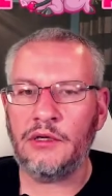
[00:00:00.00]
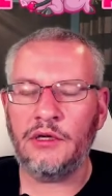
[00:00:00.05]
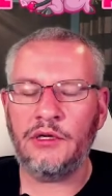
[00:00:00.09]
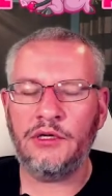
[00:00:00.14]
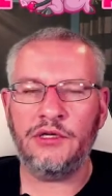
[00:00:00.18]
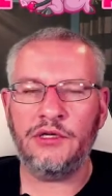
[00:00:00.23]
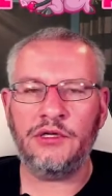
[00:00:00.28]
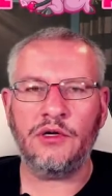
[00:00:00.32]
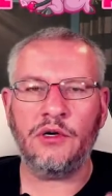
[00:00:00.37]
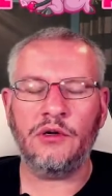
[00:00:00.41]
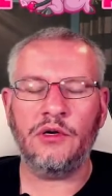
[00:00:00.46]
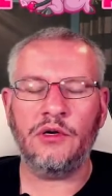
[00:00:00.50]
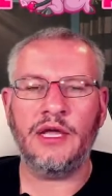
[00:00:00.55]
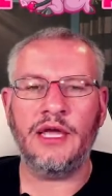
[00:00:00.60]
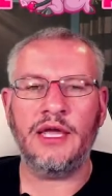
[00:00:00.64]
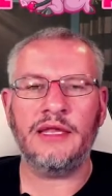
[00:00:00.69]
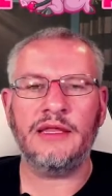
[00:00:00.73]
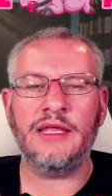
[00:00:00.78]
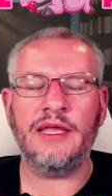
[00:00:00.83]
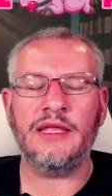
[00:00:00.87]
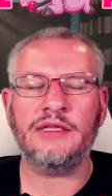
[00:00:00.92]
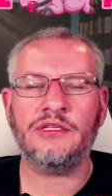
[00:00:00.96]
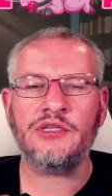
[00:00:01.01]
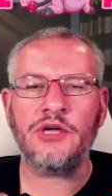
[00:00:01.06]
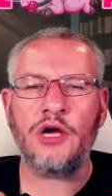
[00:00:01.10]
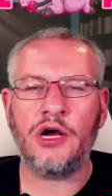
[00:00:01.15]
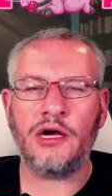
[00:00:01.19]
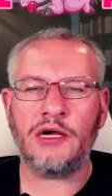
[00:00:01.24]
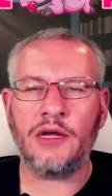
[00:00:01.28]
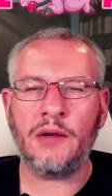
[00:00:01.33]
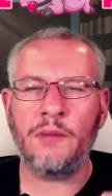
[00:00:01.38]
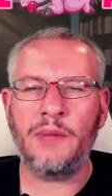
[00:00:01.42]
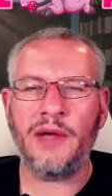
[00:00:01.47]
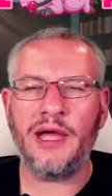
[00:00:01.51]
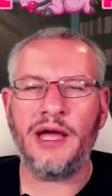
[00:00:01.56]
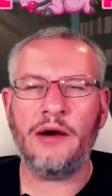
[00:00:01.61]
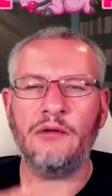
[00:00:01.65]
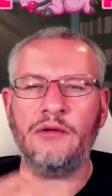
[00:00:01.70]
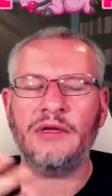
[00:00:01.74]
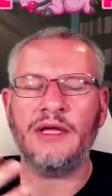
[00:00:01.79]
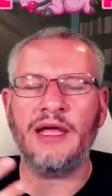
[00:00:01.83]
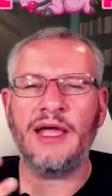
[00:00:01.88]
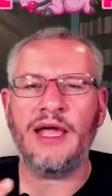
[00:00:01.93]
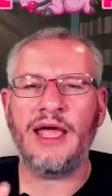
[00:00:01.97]
You don't, and then talk about
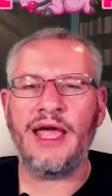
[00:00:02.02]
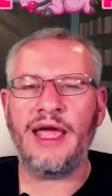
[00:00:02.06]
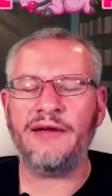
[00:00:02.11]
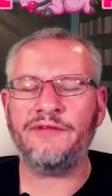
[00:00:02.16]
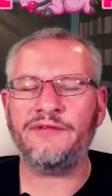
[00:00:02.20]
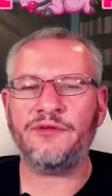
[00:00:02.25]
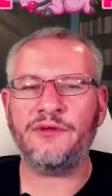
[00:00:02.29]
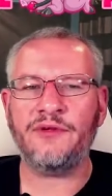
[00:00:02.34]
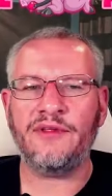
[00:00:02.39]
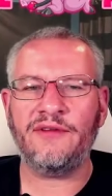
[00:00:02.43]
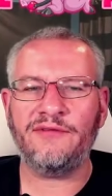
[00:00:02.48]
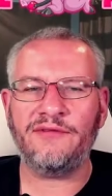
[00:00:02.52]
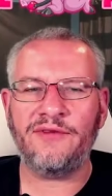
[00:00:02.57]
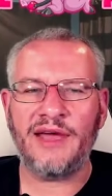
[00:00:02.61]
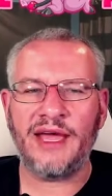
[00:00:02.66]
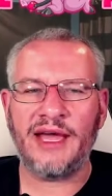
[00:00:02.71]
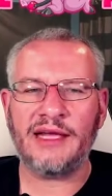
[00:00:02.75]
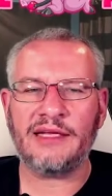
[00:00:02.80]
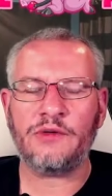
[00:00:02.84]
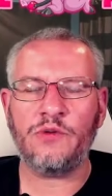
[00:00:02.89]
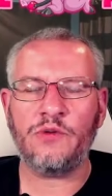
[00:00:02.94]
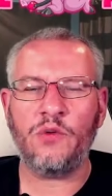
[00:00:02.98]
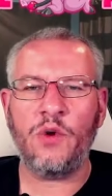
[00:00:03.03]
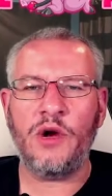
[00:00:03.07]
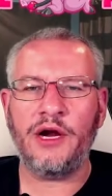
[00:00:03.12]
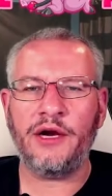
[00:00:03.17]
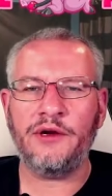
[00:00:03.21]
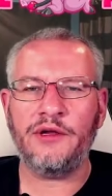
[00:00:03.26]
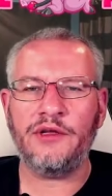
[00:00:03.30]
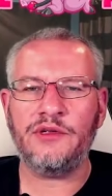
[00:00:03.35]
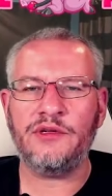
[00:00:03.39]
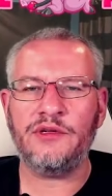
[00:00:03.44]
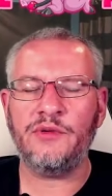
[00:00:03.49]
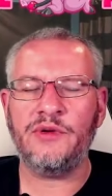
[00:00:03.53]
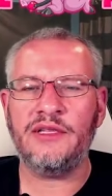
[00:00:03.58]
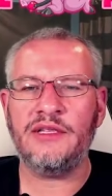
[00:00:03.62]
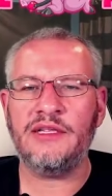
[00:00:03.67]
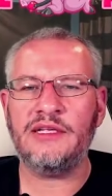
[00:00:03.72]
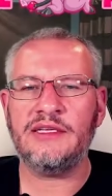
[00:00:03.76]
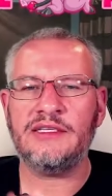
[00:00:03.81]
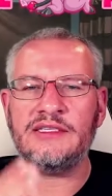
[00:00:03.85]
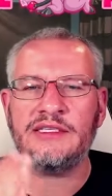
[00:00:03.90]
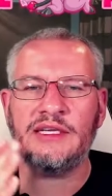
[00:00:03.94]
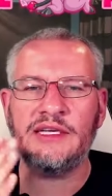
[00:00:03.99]
after the fact why are you doing
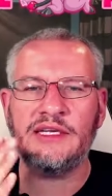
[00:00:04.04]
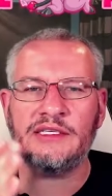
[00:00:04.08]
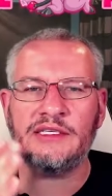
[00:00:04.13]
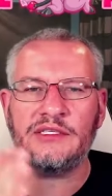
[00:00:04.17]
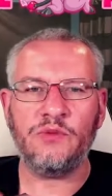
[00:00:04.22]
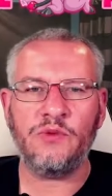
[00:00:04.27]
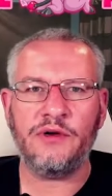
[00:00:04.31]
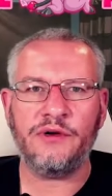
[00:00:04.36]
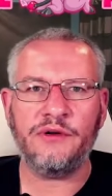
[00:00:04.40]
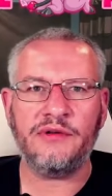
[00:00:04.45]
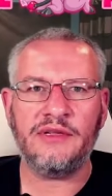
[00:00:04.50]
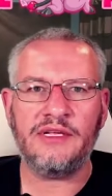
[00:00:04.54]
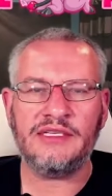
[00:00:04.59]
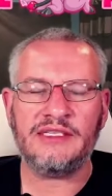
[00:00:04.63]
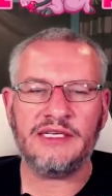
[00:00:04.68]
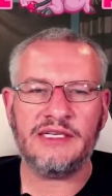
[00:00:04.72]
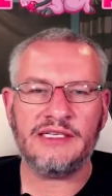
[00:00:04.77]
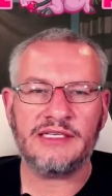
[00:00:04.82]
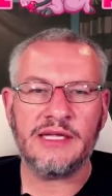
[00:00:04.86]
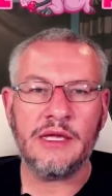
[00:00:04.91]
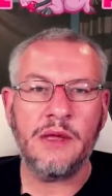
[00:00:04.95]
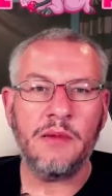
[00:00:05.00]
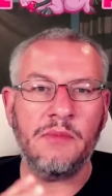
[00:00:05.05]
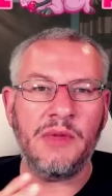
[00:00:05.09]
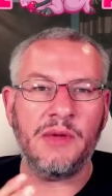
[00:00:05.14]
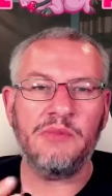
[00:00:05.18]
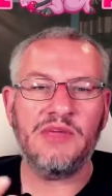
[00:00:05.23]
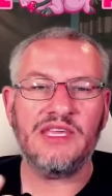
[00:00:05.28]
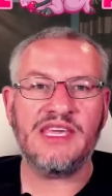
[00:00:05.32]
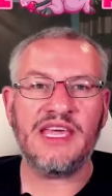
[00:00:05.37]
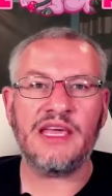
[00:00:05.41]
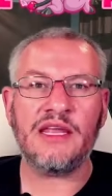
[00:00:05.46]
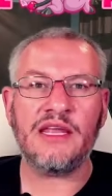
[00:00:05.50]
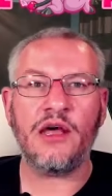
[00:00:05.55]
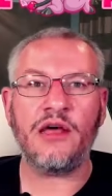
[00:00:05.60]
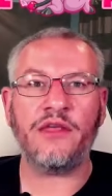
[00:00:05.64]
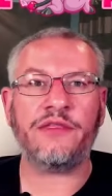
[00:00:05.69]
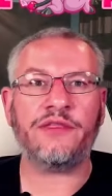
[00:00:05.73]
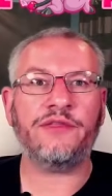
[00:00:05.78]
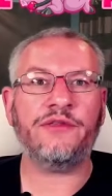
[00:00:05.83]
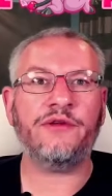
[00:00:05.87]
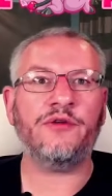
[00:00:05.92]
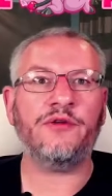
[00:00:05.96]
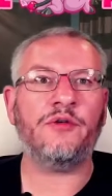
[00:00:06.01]
these things? What are these things? Maybe get a
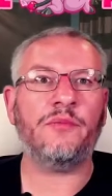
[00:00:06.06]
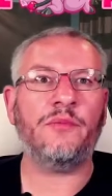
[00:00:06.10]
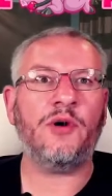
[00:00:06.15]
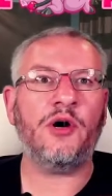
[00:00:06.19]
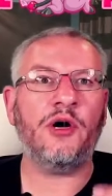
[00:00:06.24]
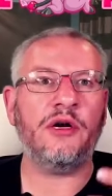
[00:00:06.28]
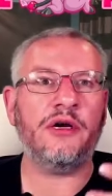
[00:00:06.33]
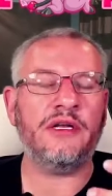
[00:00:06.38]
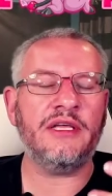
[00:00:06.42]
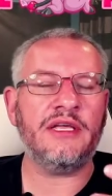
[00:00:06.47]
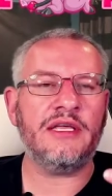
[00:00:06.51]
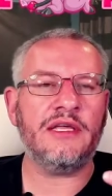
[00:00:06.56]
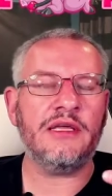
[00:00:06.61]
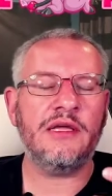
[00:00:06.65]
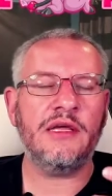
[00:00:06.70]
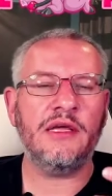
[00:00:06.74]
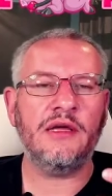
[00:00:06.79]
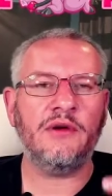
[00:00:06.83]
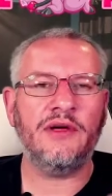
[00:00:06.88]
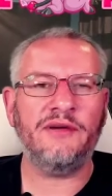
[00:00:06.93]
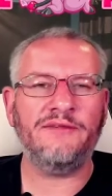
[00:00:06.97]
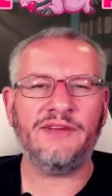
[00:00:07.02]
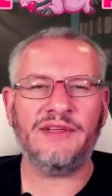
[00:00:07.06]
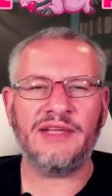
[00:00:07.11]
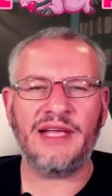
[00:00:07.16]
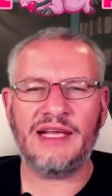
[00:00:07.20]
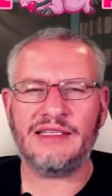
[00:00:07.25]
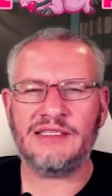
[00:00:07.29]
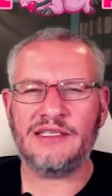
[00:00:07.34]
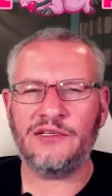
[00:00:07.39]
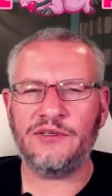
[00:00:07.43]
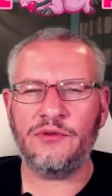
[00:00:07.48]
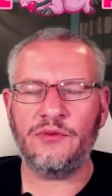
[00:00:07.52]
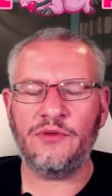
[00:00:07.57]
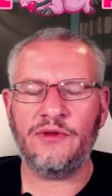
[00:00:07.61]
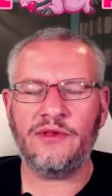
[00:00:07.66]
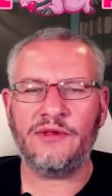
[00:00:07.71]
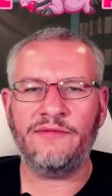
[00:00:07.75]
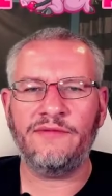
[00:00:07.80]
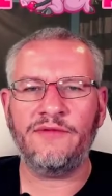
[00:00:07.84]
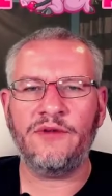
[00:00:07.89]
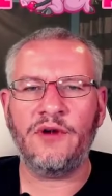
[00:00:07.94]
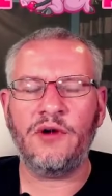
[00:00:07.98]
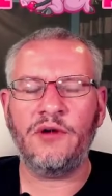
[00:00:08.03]
third party, if it has to do with
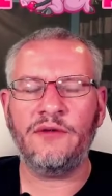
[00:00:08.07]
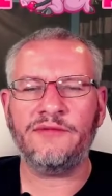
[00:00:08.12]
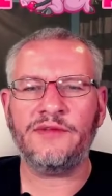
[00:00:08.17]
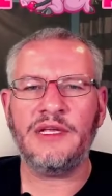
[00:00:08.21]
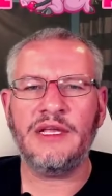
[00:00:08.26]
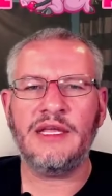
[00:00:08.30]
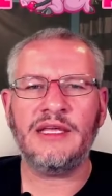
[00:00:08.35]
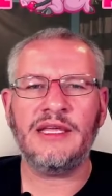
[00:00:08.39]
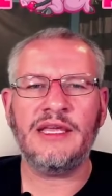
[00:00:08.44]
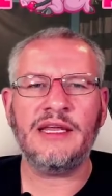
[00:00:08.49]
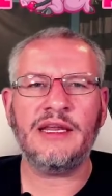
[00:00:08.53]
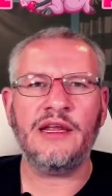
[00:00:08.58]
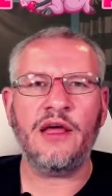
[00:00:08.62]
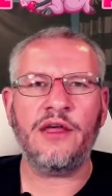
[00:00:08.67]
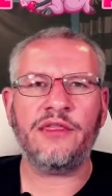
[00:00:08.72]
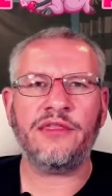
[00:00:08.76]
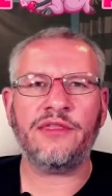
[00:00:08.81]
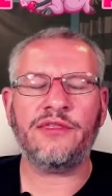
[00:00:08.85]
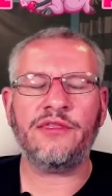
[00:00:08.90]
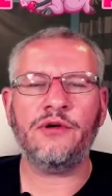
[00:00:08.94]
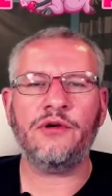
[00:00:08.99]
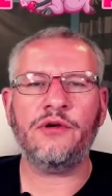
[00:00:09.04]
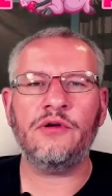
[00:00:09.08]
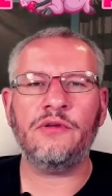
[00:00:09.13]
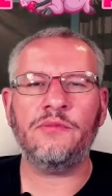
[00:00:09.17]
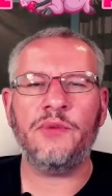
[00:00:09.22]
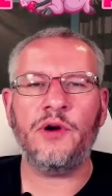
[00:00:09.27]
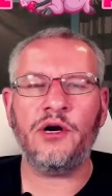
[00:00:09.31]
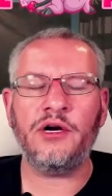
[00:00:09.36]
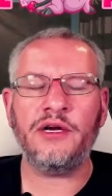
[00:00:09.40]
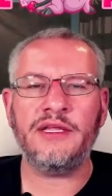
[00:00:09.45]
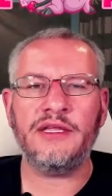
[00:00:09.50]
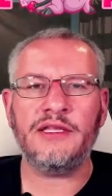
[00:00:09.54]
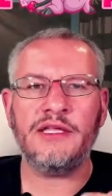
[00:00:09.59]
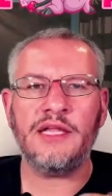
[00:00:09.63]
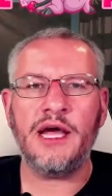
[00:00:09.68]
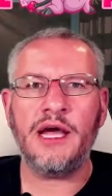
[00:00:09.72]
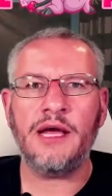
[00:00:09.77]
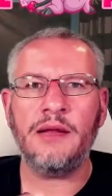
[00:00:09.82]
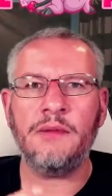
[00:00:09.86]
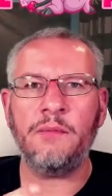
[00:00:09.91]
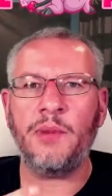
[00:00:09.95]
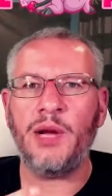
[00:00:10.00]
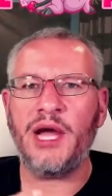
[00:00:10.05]
involved, get a third party,
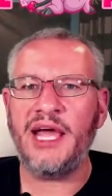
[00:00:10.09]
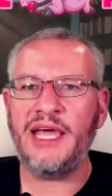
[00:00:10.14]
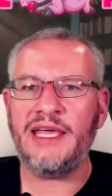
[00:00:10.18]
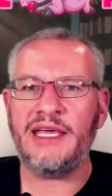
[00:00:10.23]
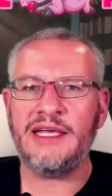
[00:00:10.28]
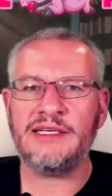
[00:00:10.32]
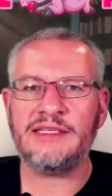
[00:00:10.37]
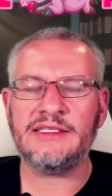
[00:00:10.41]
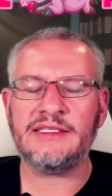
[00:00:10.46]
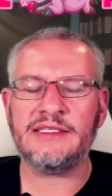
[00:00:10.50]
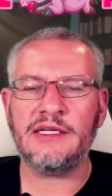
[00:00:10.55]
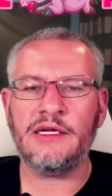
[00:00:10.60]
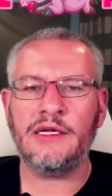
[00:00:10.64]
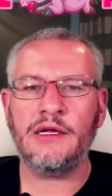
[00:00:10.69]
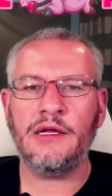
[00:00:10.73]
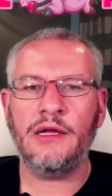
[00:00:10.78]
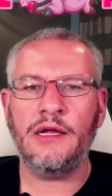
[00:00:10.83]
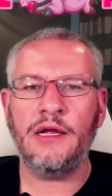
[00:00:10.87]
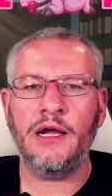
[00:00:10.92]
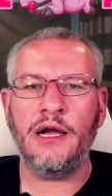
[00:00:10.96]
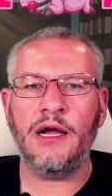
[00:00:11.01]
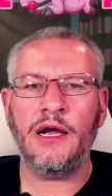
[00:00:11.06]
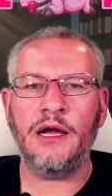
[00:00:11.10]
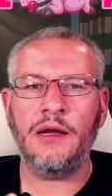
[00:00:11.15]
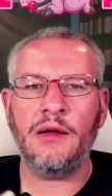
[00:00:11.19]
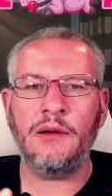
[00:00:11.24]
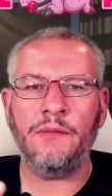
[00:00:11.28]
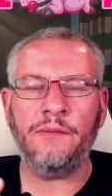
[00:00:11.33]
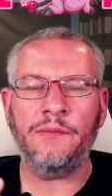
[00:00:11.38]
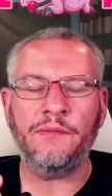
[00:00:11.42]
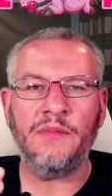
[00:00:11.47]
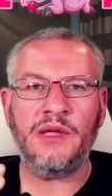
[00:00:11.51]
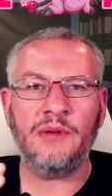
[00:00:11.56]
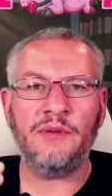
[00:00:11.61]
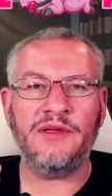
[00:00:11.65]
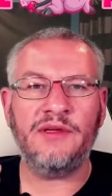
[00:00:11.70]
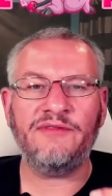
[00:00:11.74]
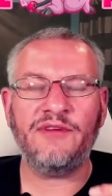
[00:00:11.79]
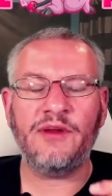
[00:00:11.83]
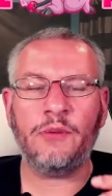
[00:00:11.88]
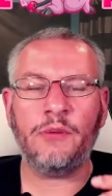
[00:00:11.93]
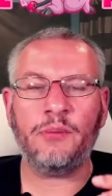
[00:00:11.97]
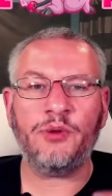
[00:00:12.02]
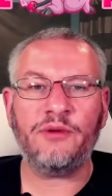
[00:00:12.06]
non bias um, maybe even
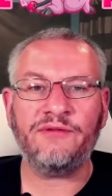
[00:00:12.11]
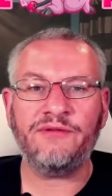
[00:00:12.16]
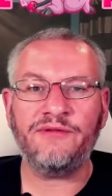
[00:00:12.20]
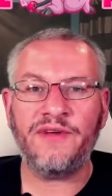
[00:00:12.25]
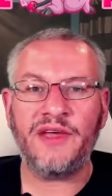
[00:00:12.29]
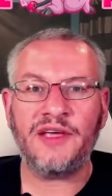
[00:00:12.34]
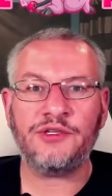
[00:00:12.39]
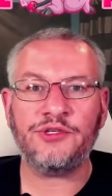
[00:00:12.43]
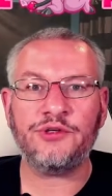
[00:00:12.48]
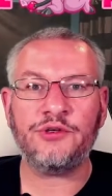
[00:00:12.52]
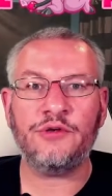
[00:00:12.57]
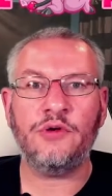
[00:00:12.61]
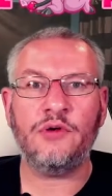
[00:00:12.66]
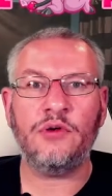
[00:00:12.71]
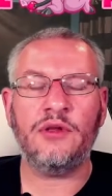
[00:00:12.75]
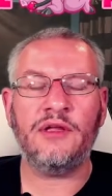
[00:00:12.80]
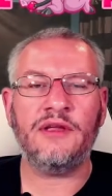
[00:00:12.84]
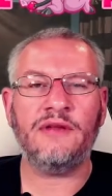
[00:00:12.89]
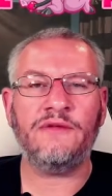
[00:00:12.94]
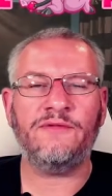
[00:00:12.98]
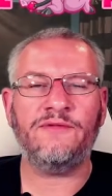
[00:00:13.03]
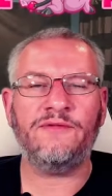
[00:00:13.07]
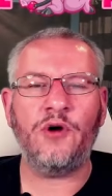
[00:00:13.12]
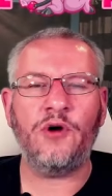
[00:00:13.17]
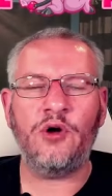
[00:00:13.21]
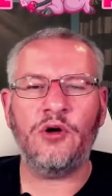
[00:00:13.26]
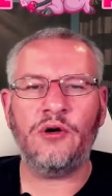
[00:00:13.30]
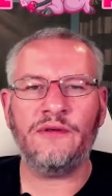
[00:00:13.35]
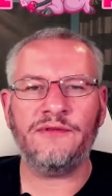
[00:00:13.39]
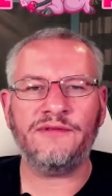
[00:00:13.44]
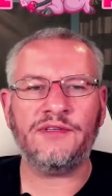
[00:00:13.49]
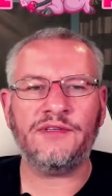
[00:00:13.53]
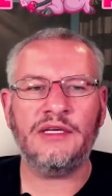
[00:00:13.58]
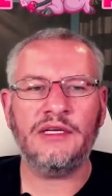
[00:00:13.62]
a professional involved